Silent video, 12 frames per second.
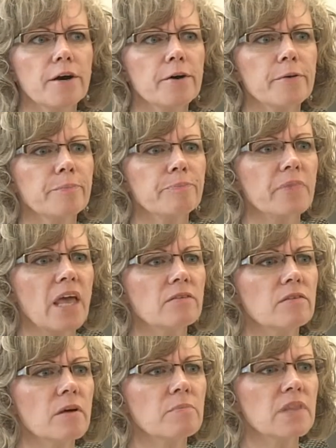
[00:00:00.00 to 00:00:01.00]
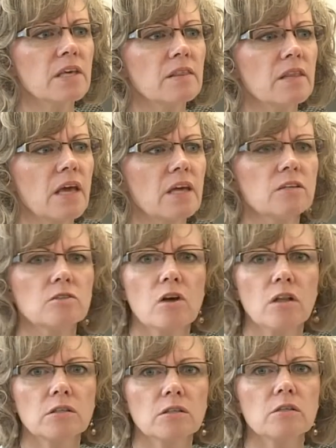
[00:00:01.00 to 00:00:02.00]
and something that is
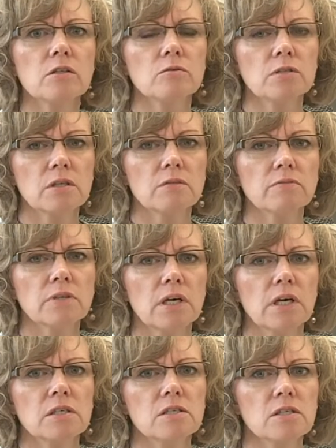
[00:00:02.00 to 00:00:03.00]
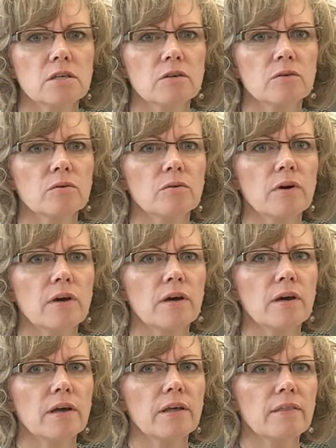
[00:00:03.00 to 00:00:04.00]
all-inclusive. So
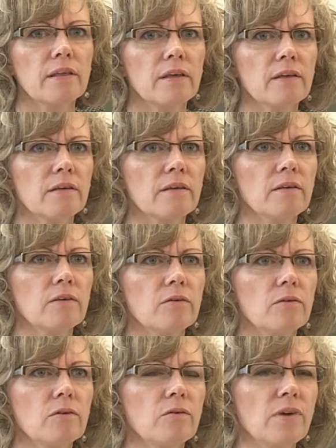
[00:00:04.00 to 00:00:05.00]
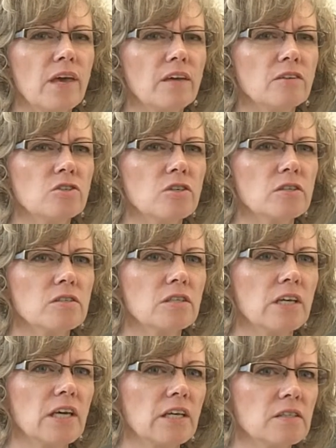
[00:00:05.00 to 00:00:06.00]
I think you can't
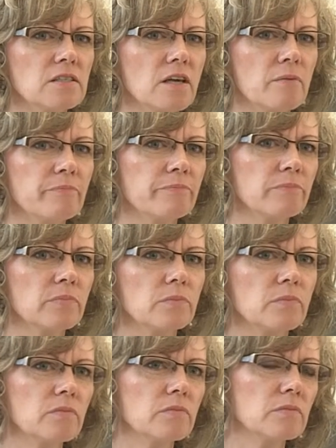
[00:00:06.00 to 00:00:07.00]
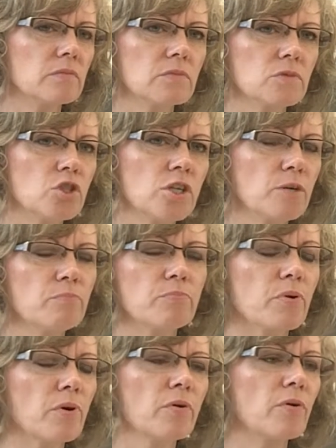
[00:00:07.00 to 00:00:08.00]
just get some cheap
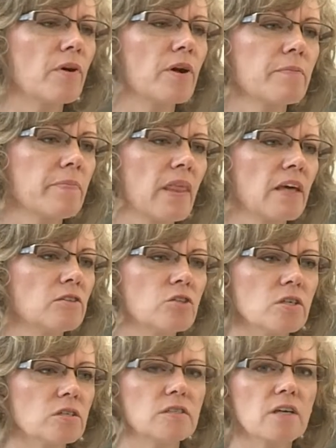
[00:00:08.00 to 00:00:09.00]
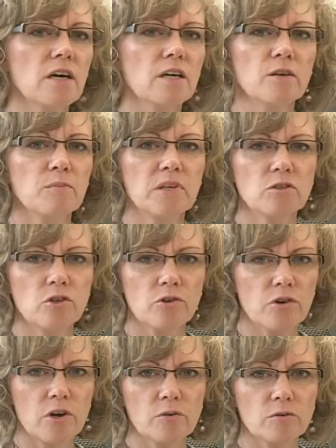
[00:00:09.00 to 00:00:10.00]
program that just documents
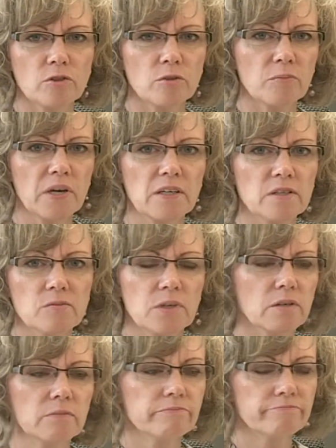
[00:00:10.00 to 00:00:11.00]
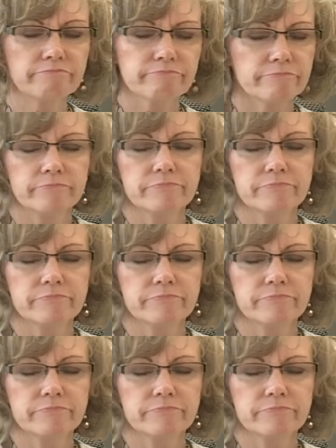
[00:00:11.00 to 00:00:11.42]
your notes. You might as well